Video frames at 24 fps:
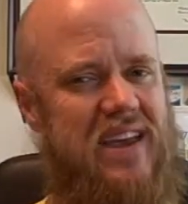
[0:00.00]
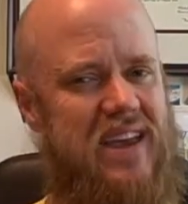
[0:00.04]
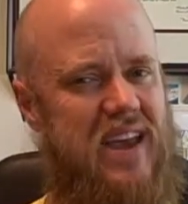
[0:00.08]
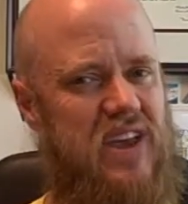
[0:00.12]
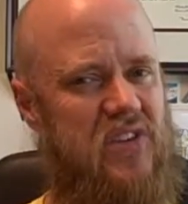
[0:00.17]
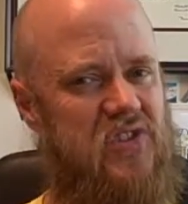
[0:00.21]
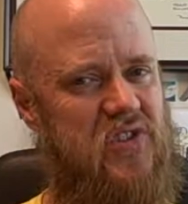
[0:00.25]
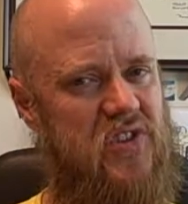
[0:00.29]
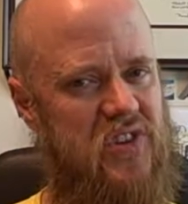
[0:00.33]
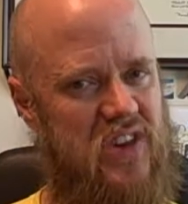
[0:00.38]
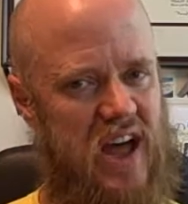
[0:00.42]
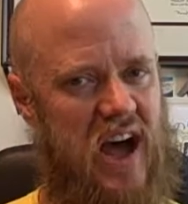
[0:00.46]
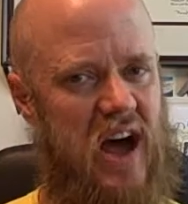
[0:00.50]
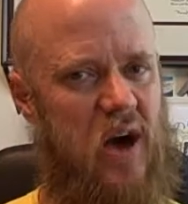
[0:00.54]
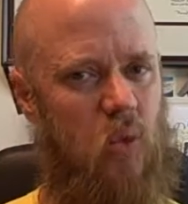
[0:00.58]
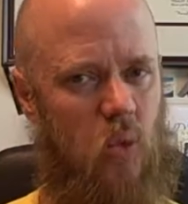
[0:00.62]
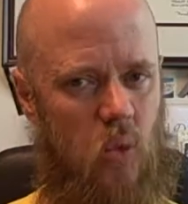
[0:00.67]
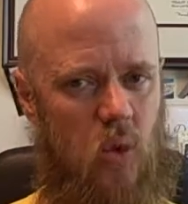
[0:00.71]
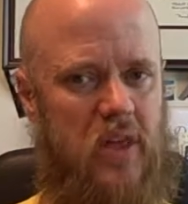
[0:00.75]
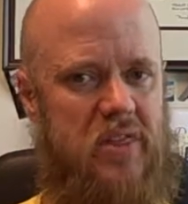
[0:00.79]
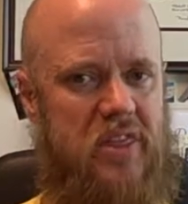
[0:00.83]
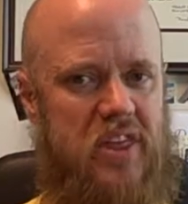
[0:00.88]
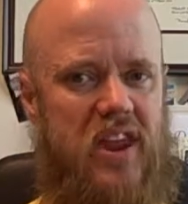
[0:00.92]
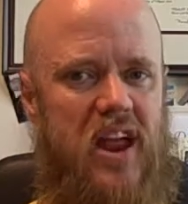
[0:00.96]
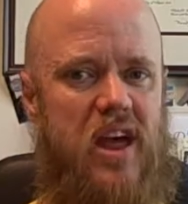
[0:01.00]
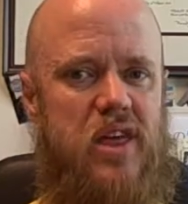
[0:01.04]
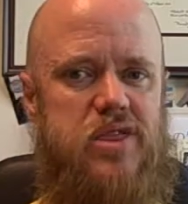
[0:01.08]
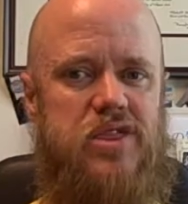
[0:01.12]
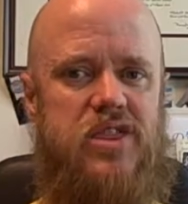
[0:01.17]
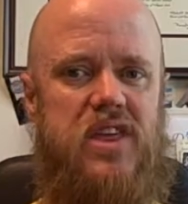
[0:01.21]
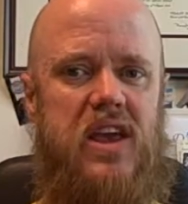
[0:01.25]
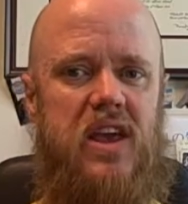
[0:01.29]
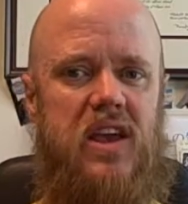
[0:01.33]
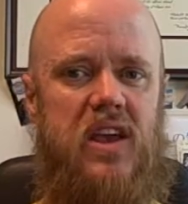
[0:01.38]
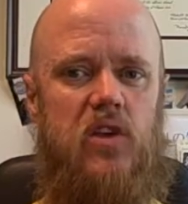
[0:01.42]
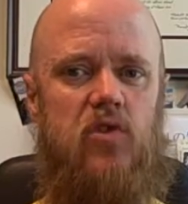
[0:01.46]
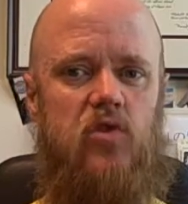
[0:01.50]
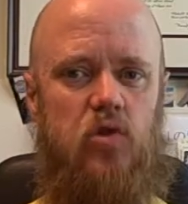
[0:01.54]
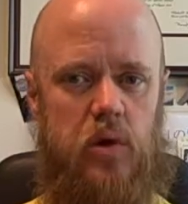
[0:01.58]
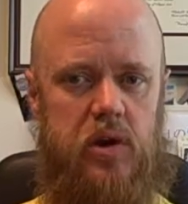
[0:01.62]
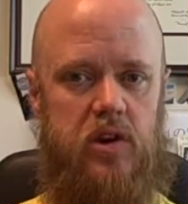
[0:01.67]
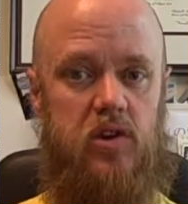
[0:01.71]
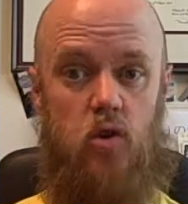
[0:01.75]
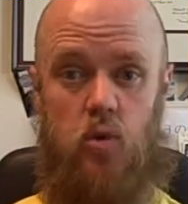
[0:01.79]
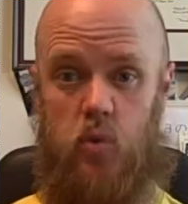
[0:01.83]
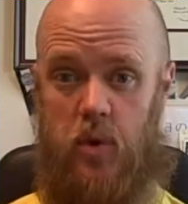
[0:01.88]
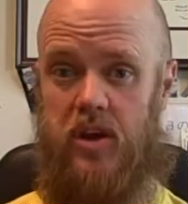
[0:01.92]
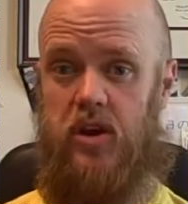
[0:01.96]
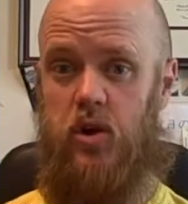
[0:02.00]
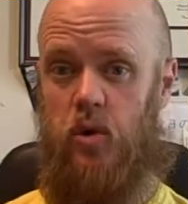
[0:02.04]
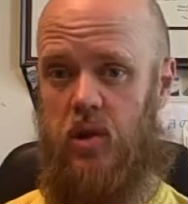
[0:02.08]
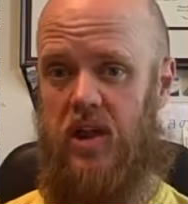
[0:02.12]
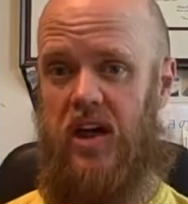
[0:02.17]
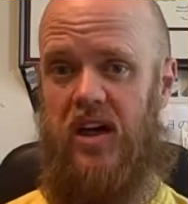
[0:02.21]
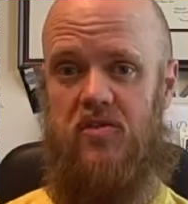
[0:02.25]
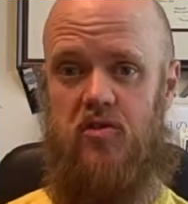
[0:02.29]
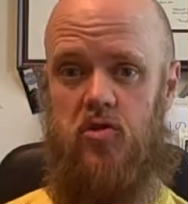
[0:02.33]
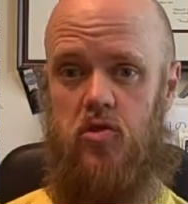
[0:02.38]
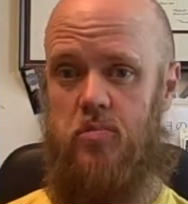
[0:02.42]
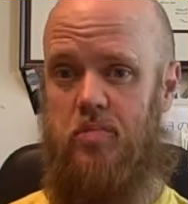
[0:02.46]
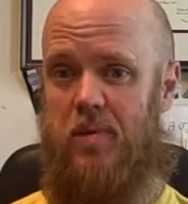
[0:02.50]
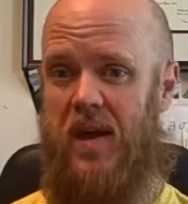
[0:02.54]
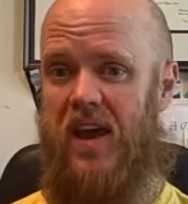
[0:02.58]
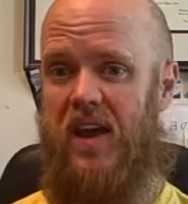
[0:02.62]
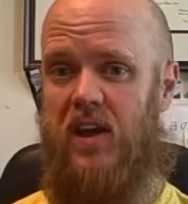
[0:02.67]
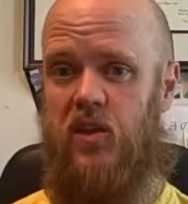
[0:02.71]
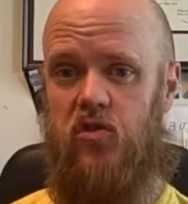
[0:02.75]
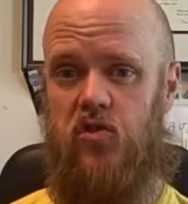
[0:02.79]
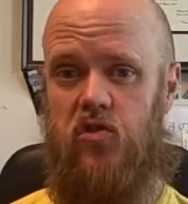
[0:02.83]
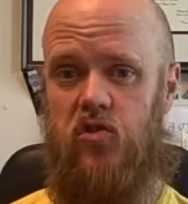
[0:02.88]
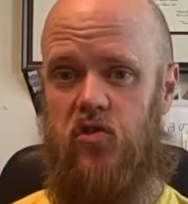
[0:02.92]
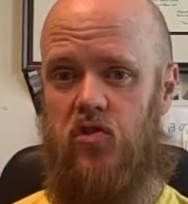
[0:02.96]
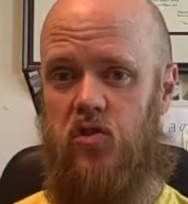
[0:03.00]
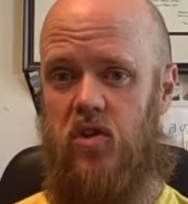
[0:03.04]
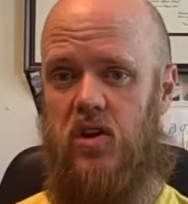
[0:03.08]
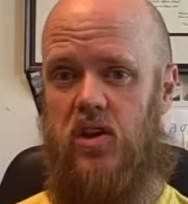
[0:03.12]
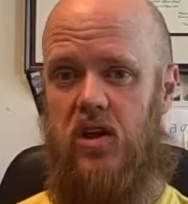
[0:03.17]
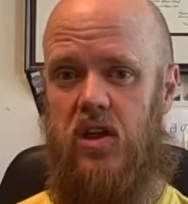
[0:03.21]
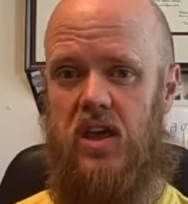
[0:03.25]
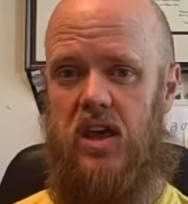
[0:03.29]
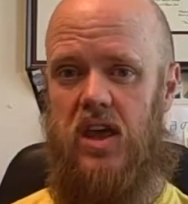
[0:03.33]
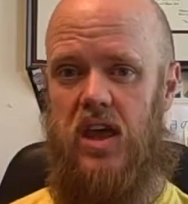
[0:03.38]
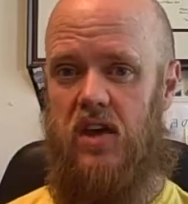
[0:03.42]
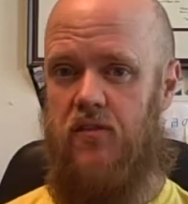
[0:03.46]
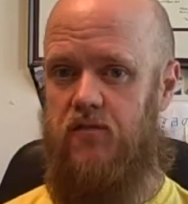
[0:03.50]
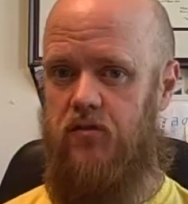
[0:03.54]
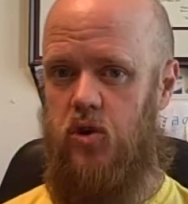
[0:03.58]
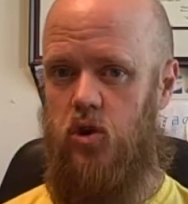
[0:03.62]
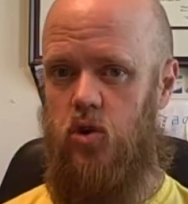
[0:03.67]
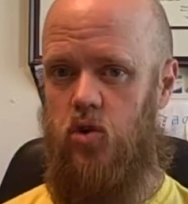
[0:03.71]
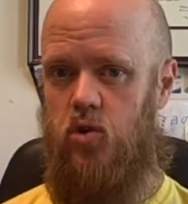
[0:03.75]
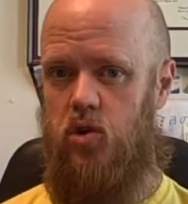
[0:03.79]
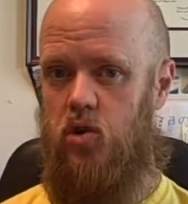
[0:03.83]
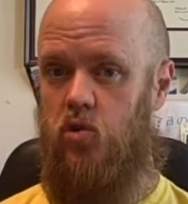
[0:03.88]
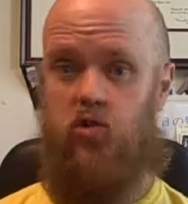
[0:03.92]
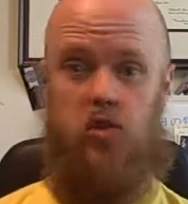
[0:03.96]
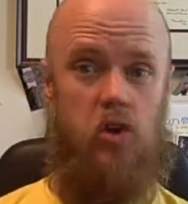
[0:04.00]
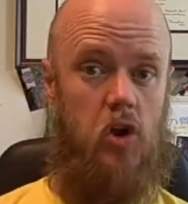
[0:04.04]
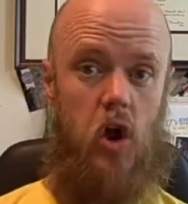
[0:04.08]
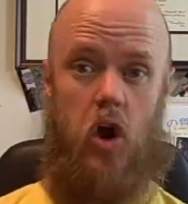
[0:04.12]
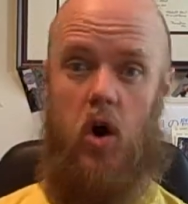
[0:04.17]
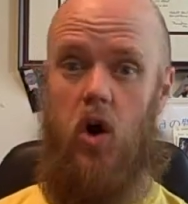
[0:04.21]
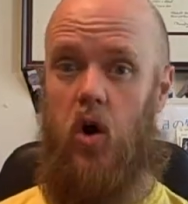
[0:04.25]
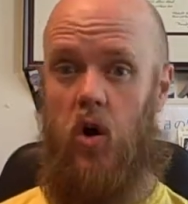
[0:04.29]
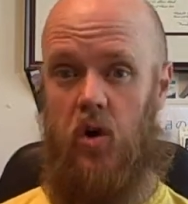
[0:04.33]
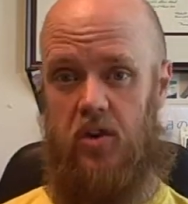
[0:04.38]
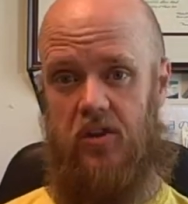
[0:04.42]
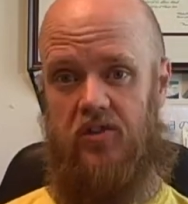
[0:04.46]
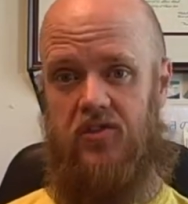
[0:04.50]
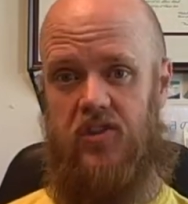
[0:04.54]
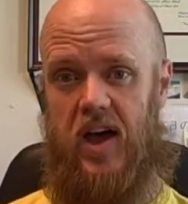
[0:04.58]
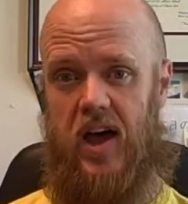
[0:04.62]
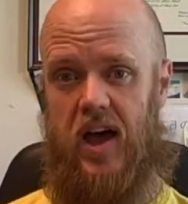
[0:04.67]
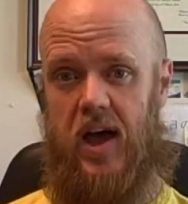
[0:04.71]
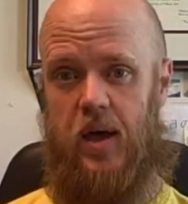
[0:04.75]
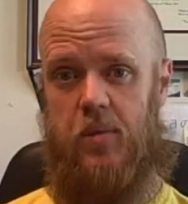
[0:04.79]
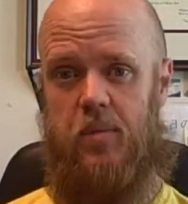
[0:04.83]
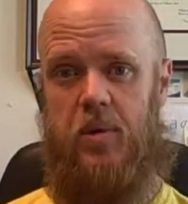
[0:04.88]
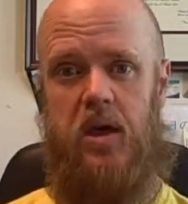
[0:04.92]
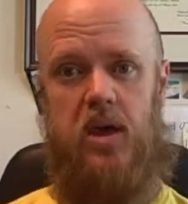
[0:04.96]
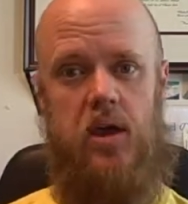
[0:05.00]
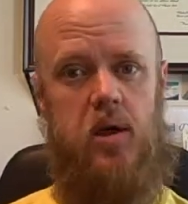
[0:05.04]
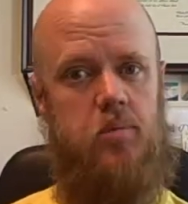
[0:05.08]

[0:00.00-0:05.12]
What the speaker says: It's not one that I think is going to win you a lot of debates if you use it all the time,